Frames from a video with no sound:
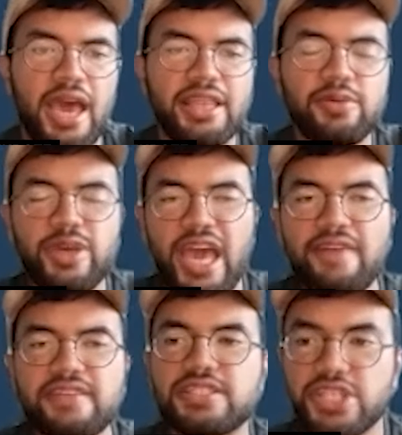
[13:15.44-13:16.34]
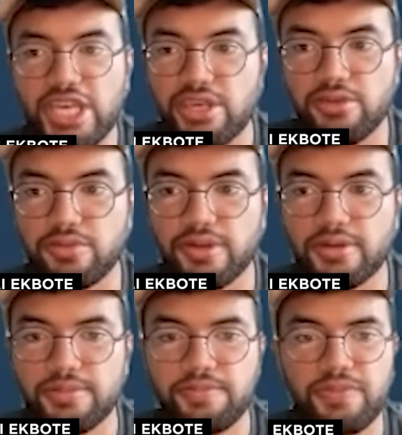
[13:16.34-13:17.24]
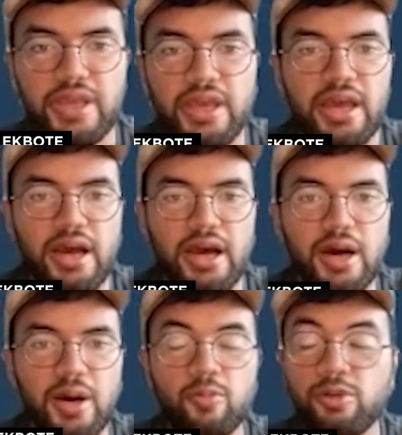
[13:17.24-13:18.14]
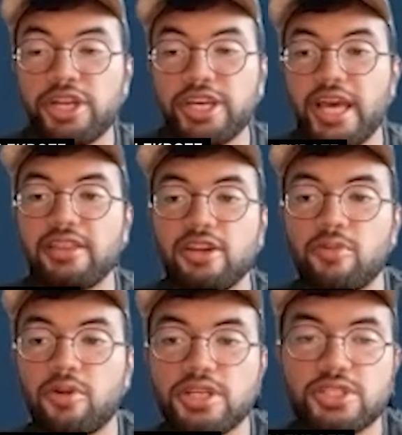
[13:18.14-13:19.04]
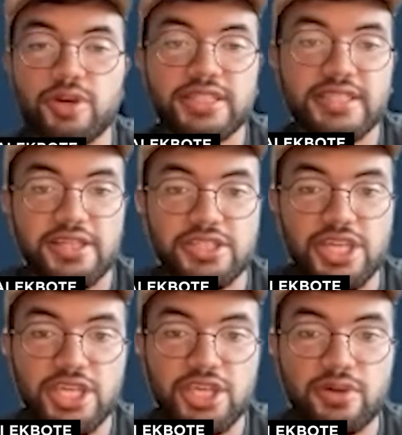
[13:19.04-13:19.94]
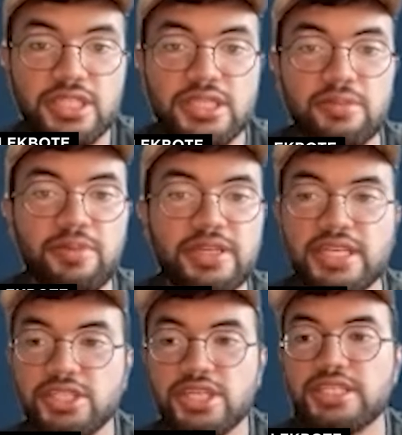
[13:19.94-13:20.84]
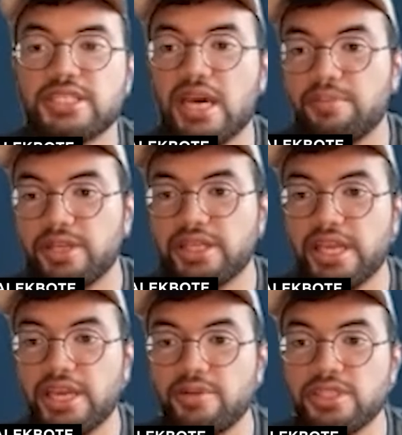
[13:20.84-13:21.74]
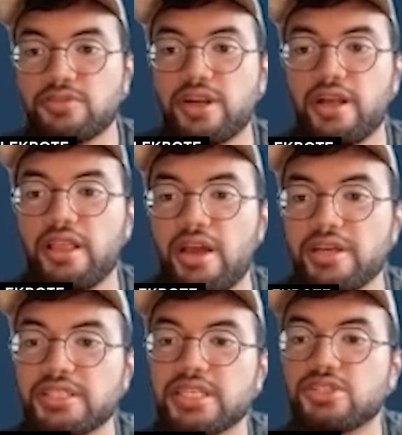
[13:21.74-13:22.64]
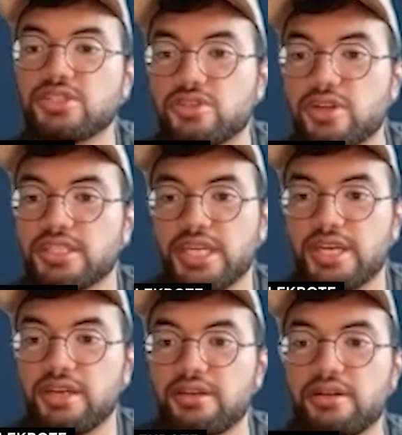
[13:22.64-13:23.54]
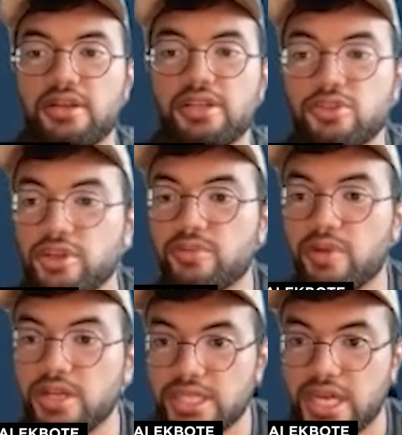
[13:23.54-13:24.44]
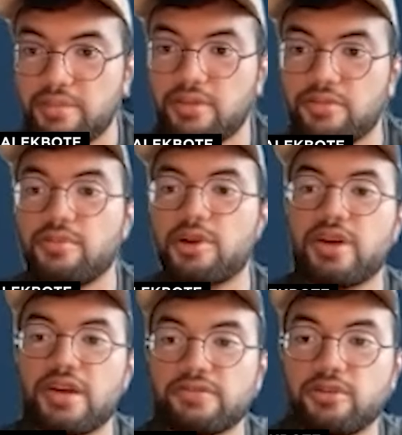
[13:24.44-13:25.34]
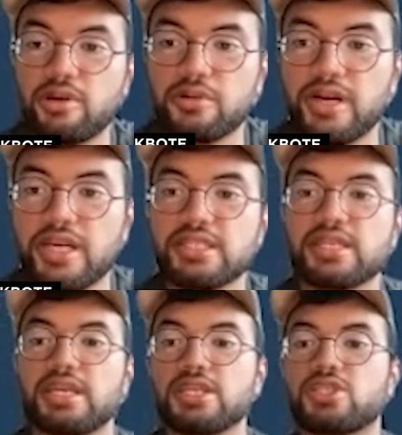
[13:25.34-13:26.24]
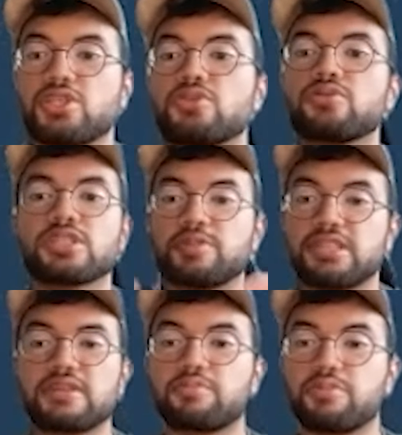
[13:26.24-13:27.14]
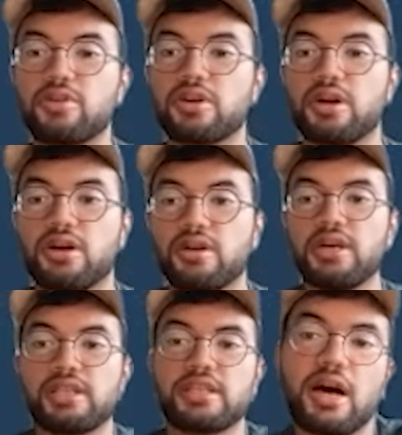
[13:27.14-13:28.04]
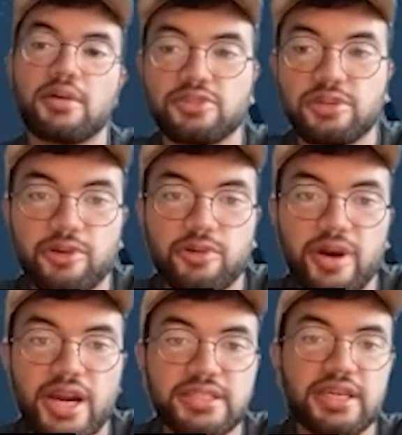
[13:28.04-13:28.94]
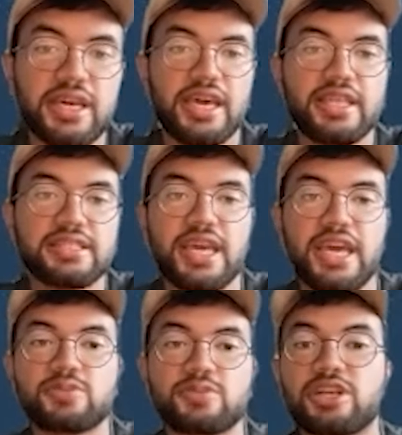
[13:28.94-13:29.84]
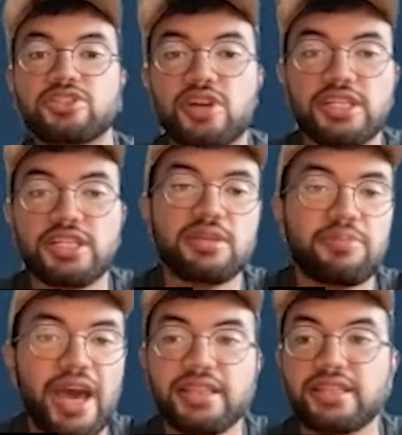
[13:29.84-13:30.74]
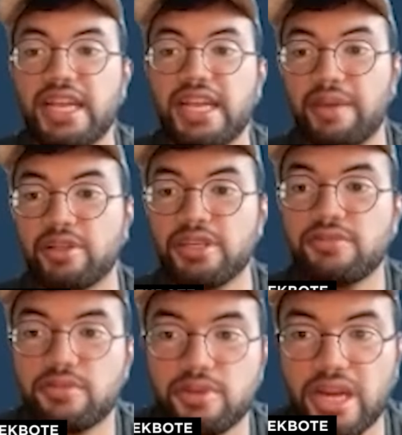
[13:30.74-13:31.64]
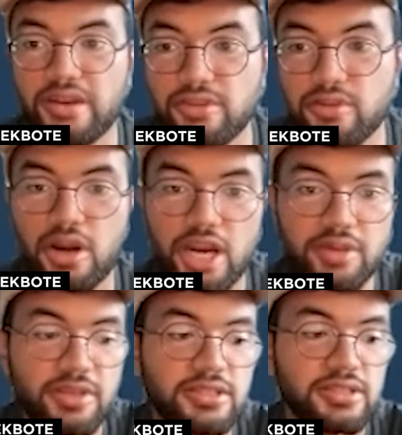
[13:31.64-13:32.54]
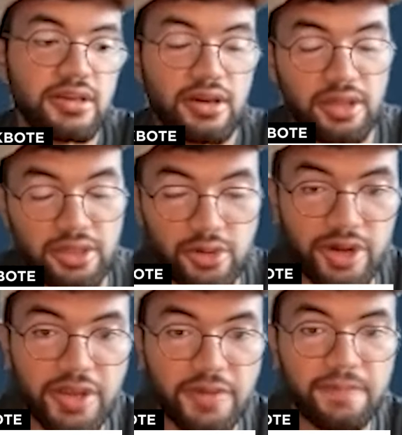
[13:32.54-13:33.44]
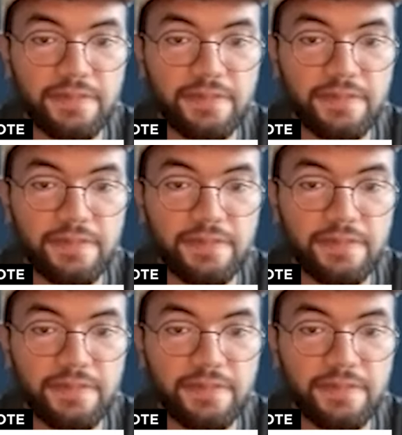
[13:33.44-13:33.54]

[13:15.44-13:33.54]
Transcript: And then we have this JQ field. We're going to get a little more into what exactly JQ is, but essentially it's a templating language for allowing us to construct data during runtime from our GraphQL request into the specific protocol that the upstream requires. In this case, we're constructing the path dynamically from the GraphQL arguments and the query.